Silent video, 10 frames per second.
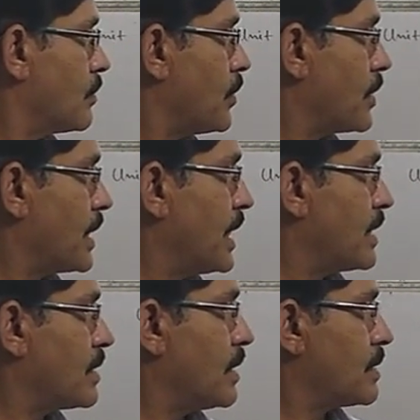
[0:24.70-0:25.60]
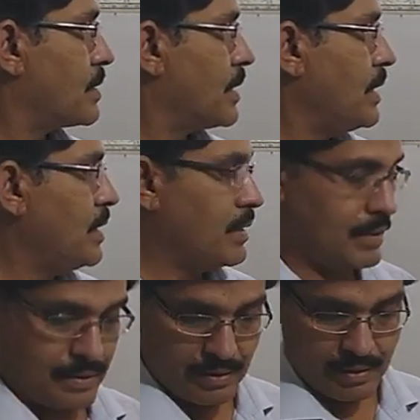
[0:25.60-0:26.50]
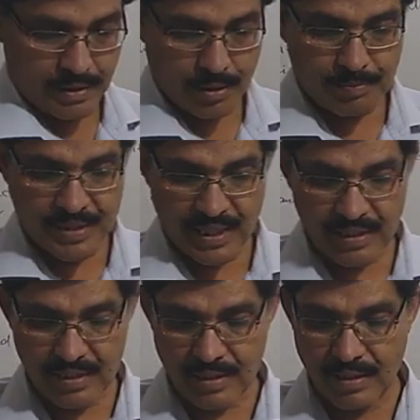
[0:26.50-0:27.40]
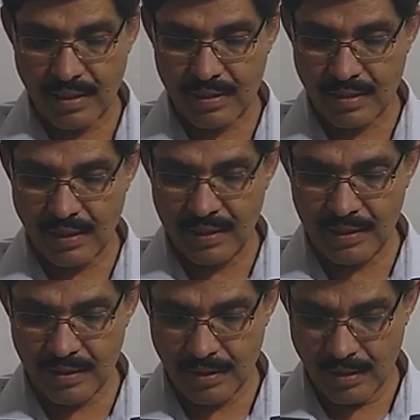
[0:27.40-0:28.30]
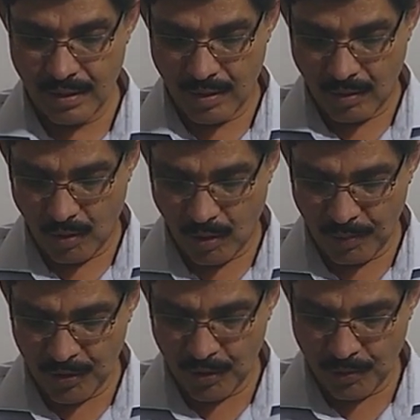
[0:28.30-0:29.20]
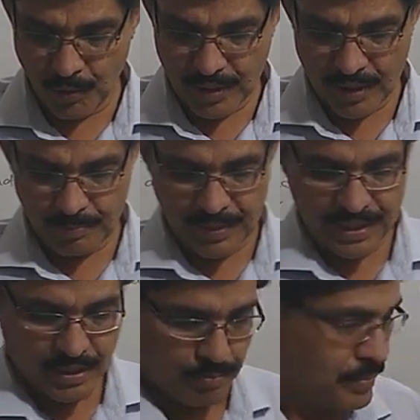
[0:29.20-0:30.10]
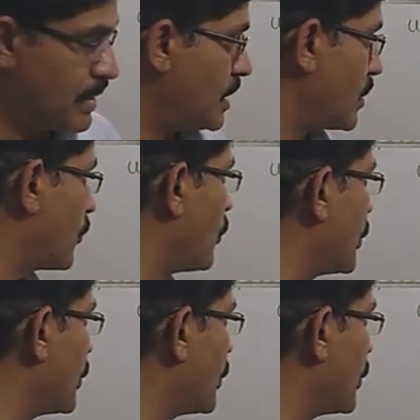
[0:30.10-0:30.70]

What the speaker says: for grade 3 subject science. Open your book at page number